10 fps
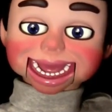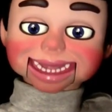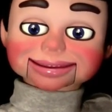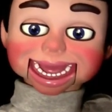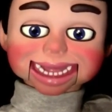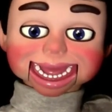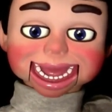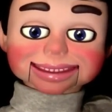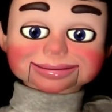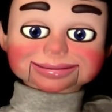by
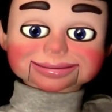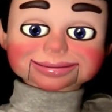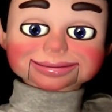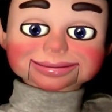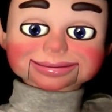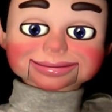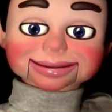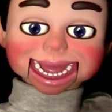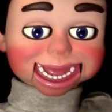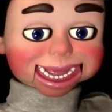right-clicking,
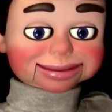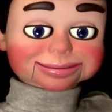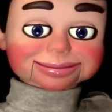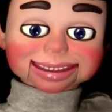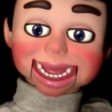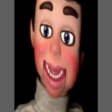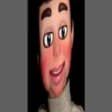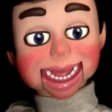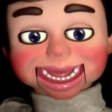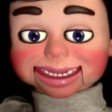and I'm
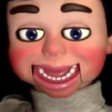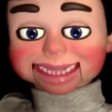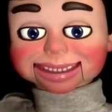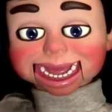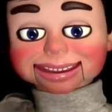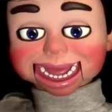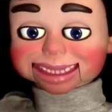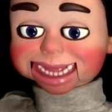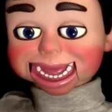gonna call this layer